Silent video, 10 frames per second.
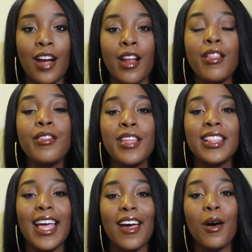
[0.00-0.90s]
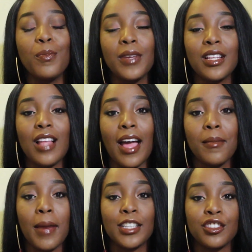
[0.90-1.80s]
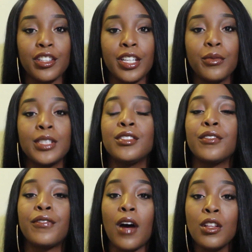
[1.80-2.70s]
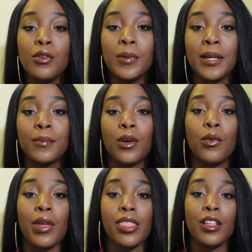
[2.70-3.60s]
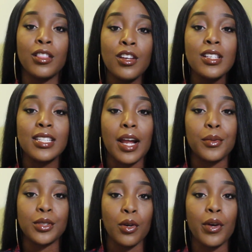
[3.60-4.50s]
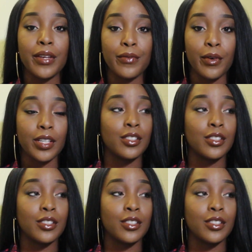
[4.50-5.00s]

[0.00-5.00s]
Another thing that helped me a lot in my journey was to follow people with the looks that I was going for.